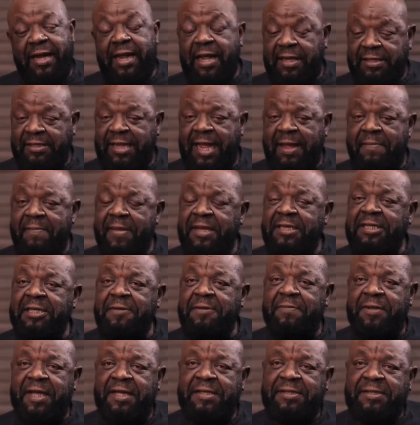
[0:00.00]
Yes, I met
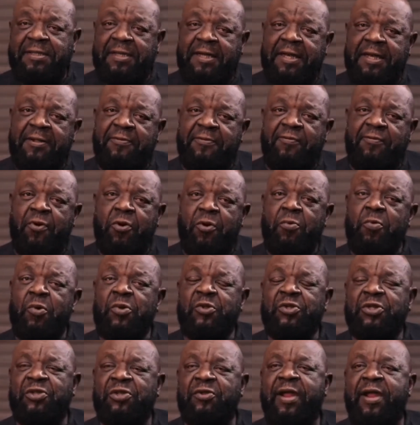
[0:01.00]
him yesterday for
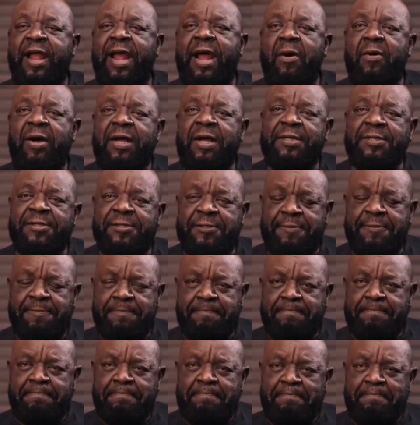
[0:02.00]
almost 3 hours